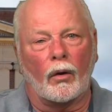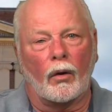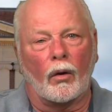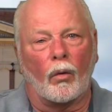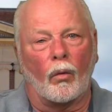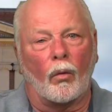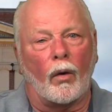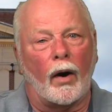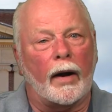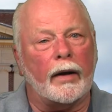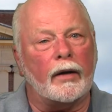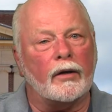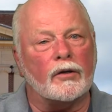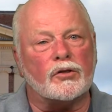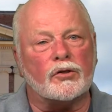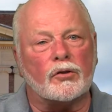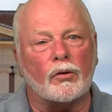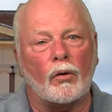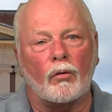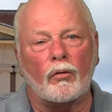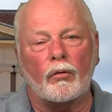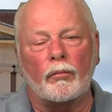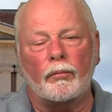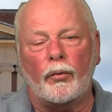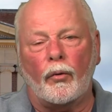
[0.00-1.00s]
Why it's
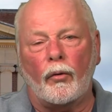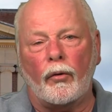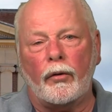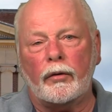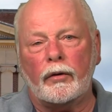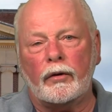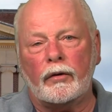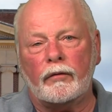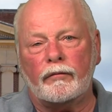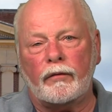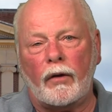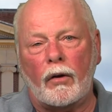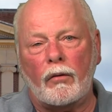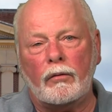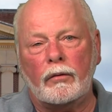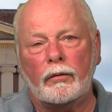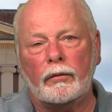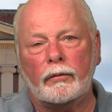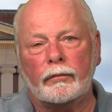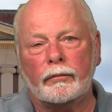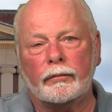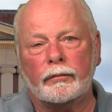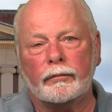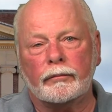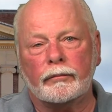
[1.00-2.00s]
so important to vote?
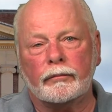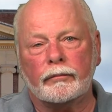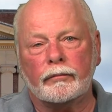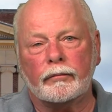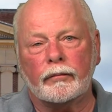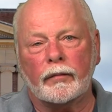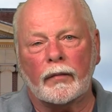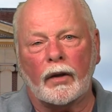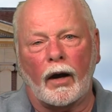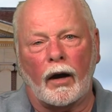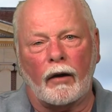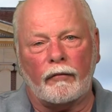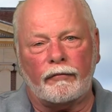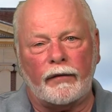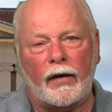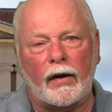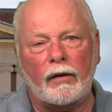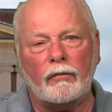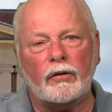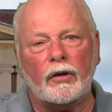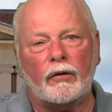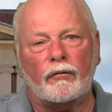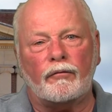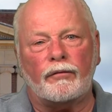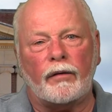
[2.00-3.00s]
Our
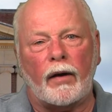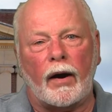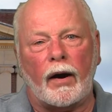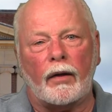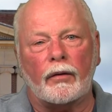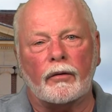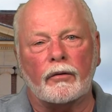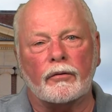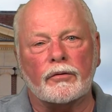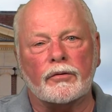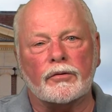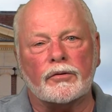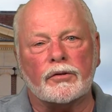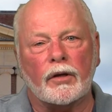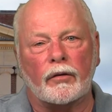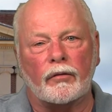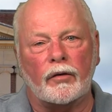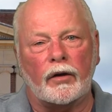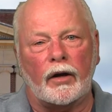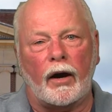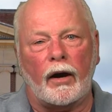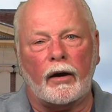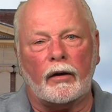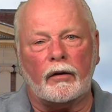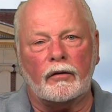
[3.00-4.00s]
founding fathers,
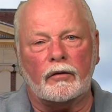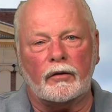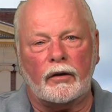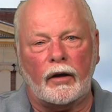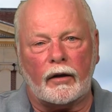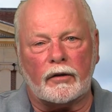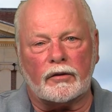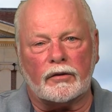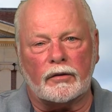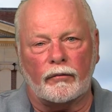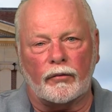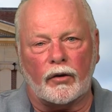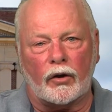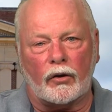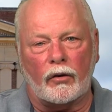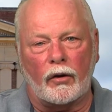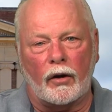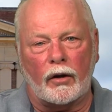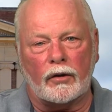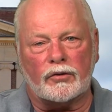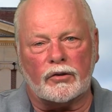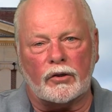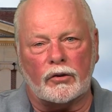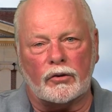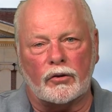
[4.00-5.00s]
the architects of the
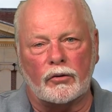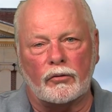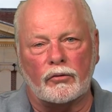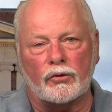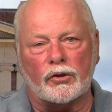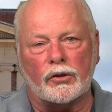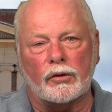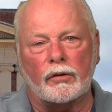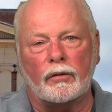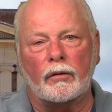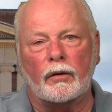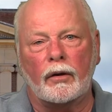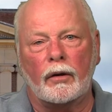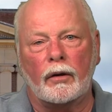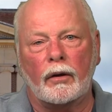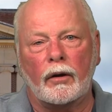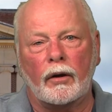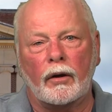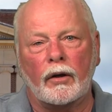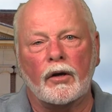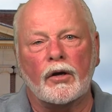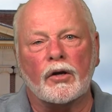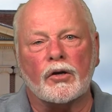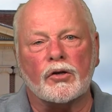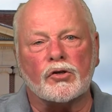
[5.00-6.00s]
Constitution,
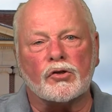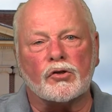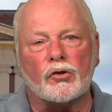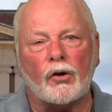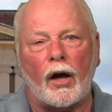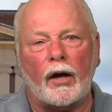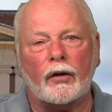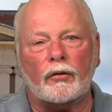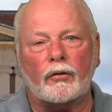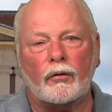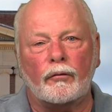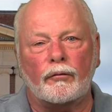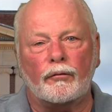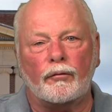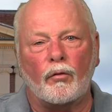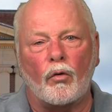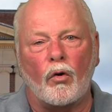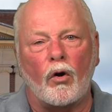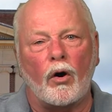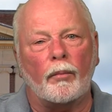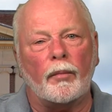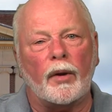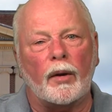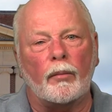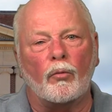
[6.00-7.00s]
sought to
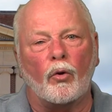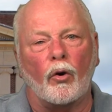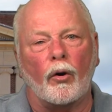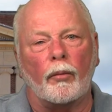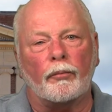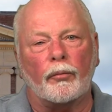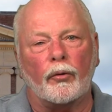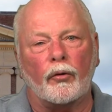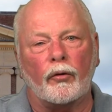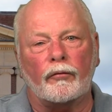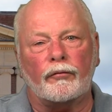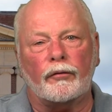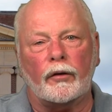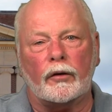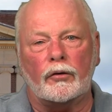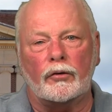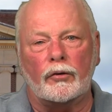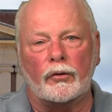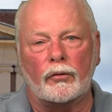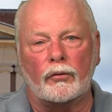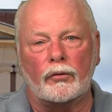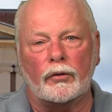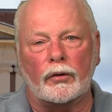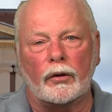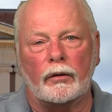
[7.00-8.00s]
form a more perfect
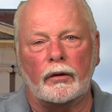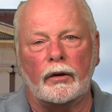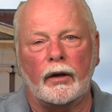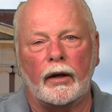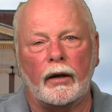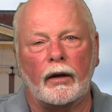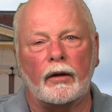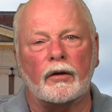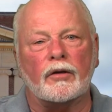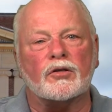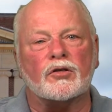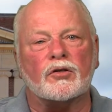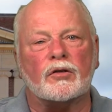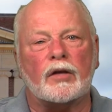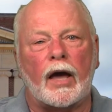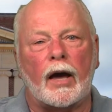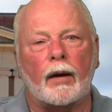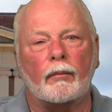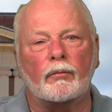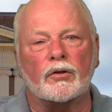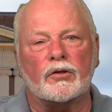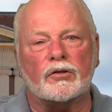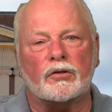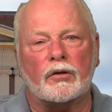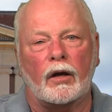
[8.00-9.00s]
union and
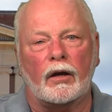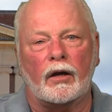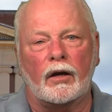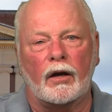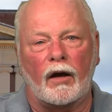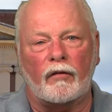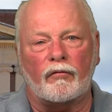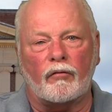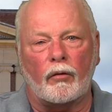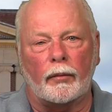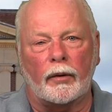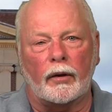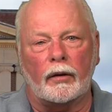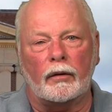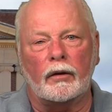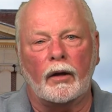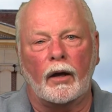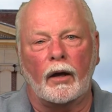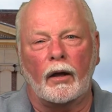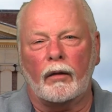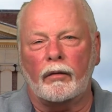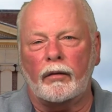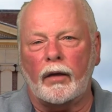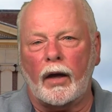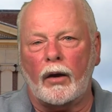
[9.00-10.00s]
established a government
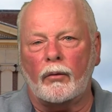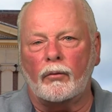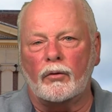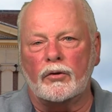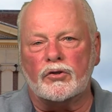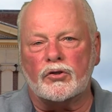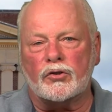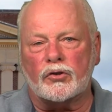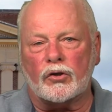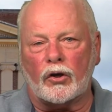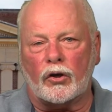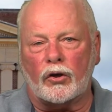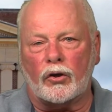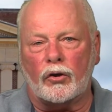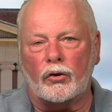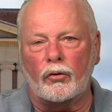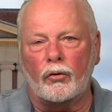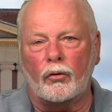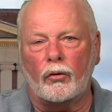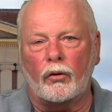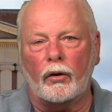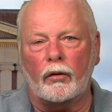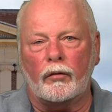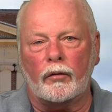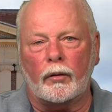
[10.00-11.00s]
that would
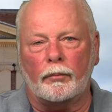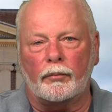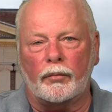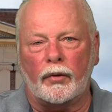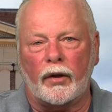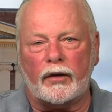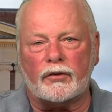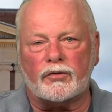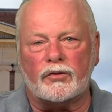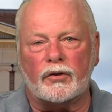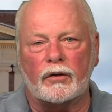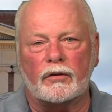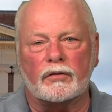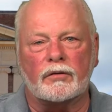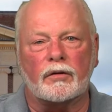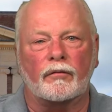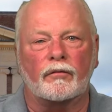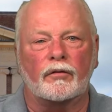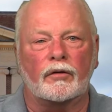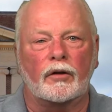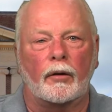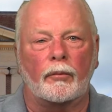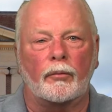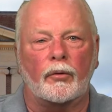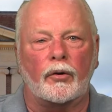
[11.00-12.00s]
secure the blessings of
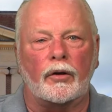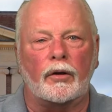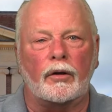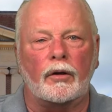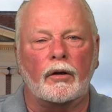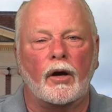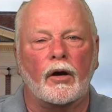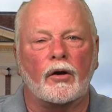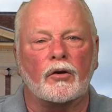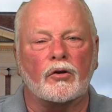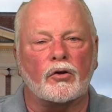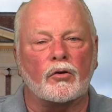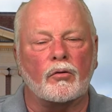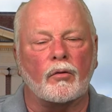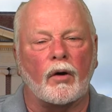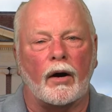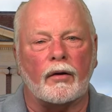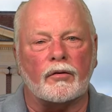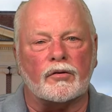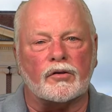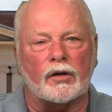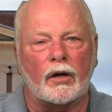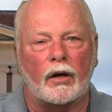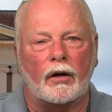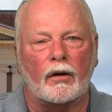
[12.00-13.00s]
liberty to
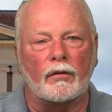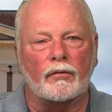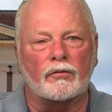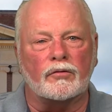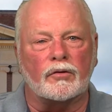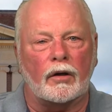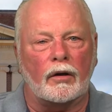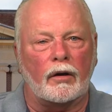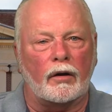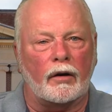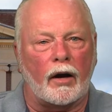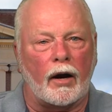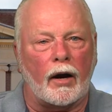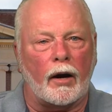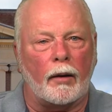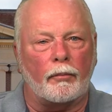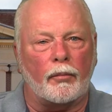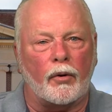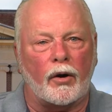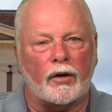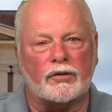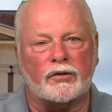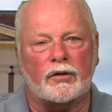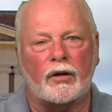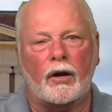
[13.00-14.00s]
ourselves and our
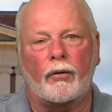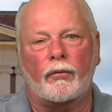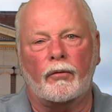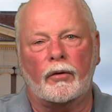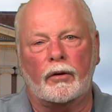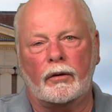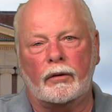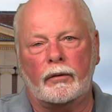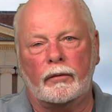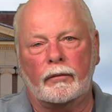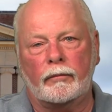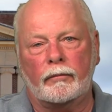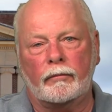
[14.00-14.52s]
posterity.